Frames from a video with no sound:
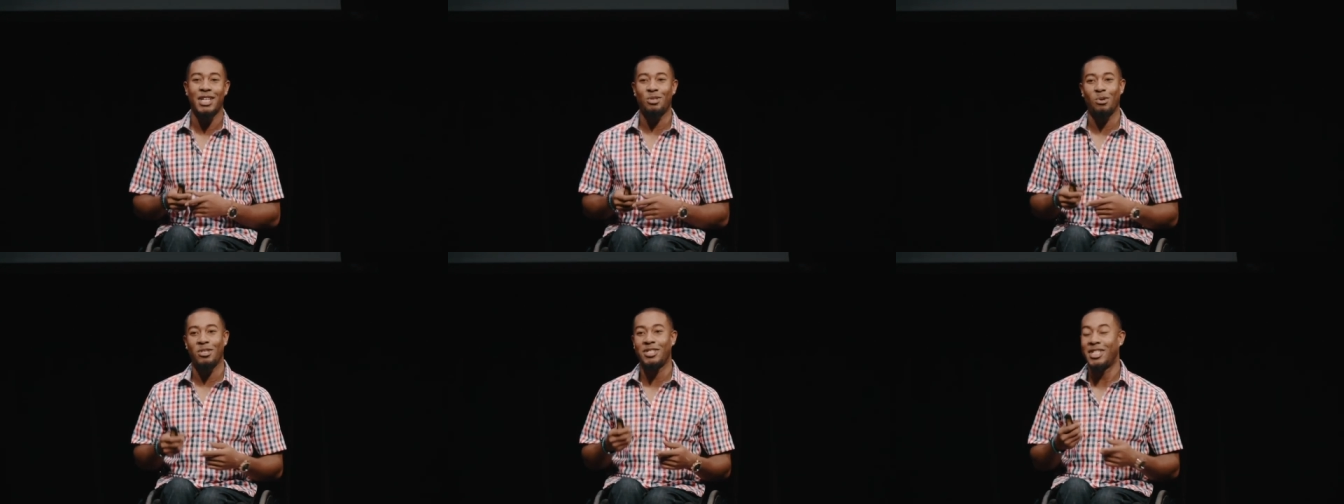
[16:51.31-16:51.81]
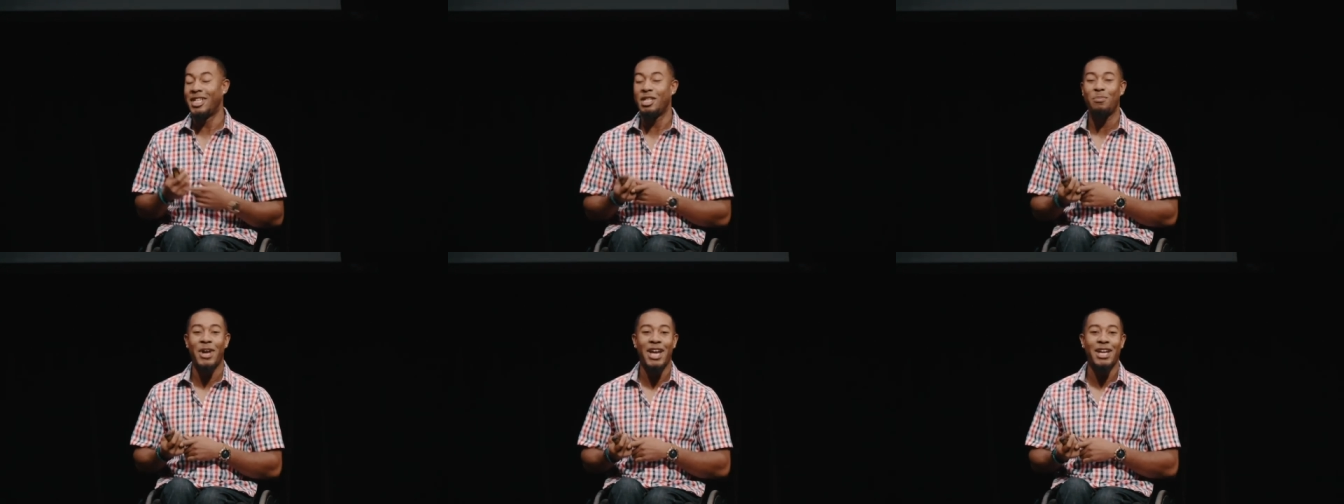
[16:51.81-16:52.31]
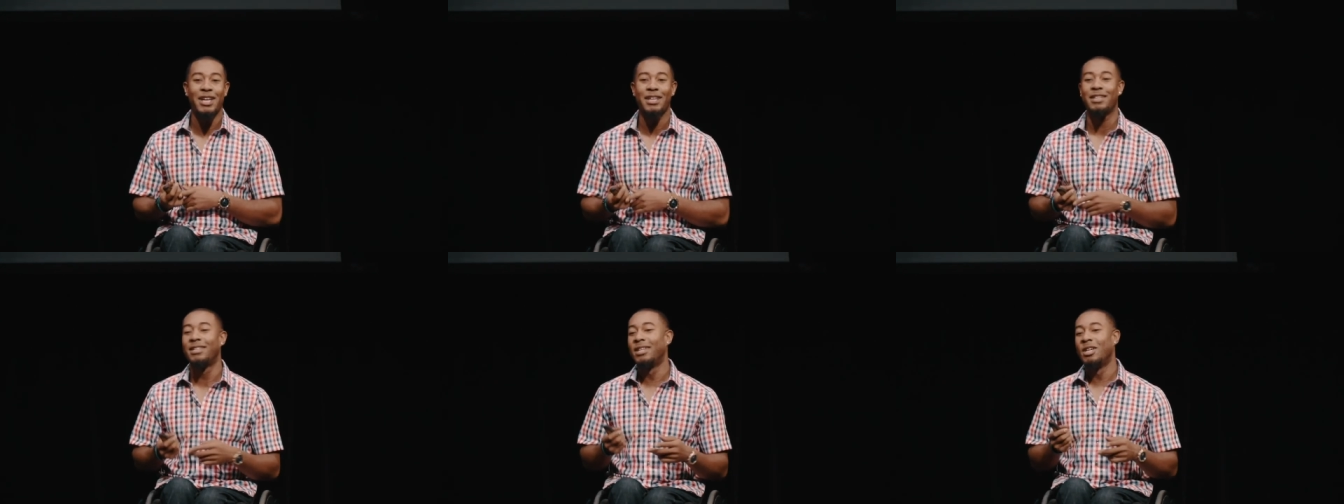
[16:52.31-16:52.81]
as well as TD Bank,
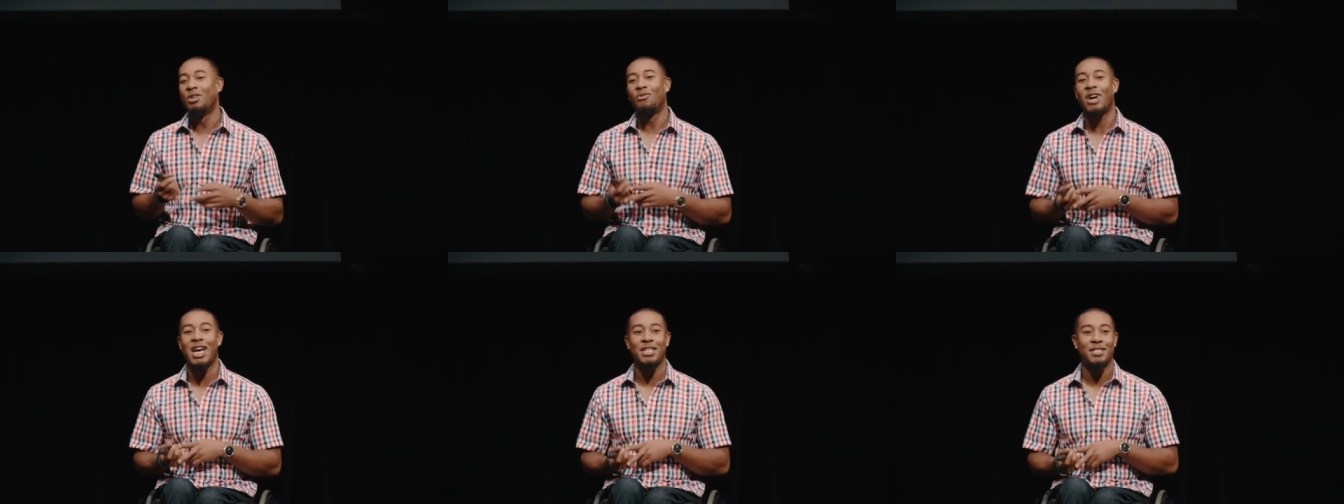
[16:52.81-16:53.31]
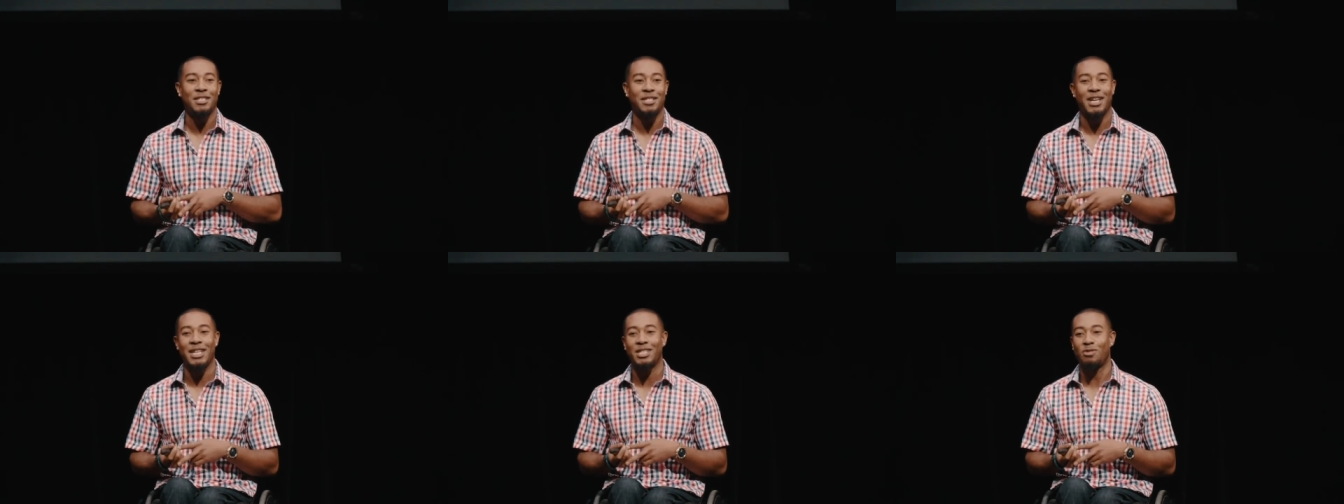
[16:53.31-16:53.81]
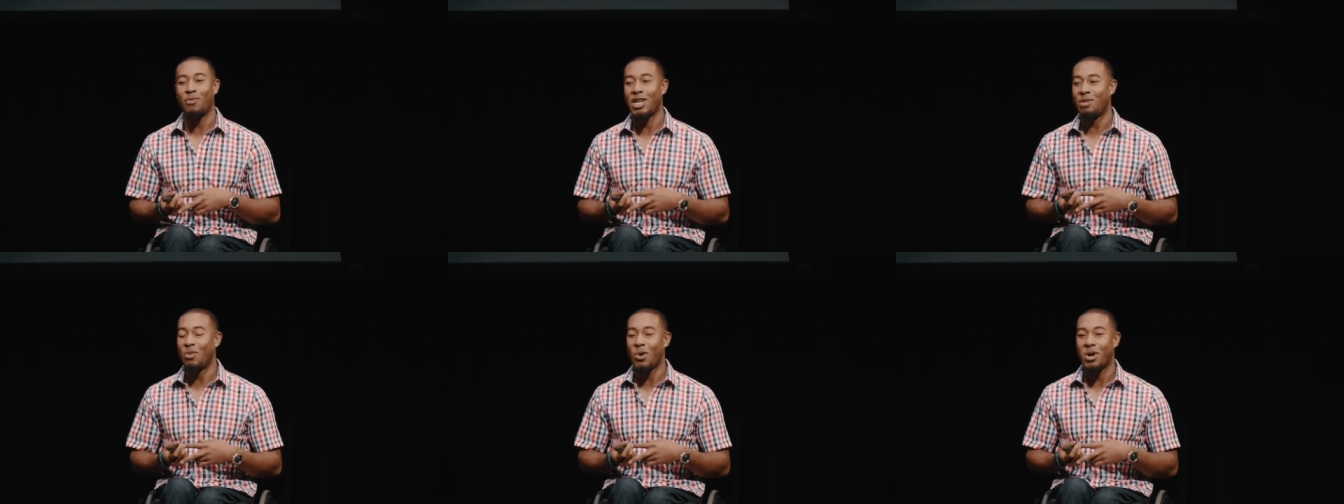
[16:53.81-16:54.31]
Razz Designs, and
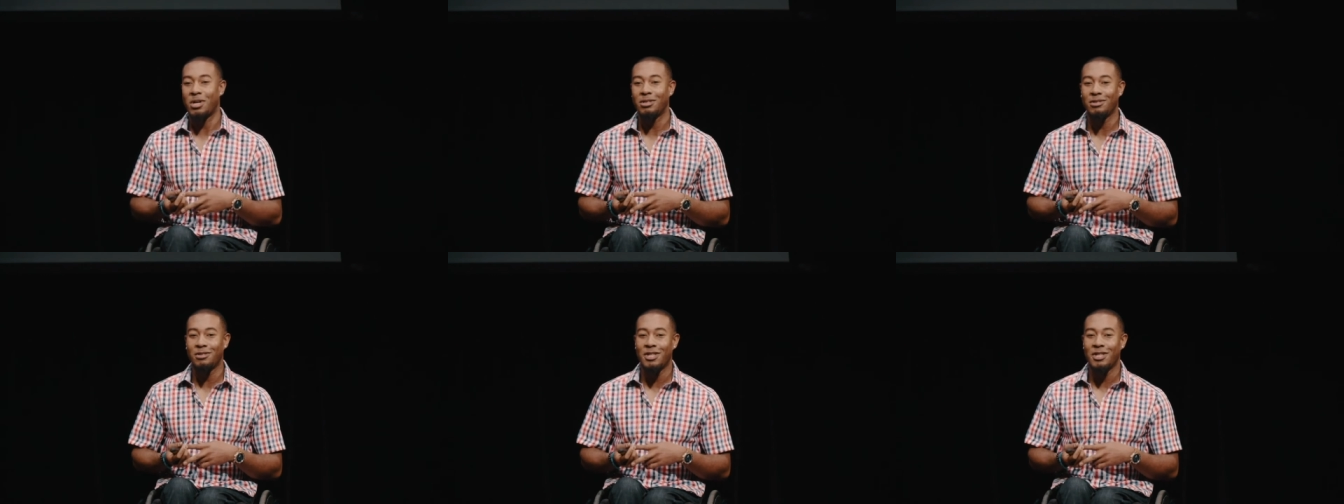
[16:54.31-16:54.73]
many more.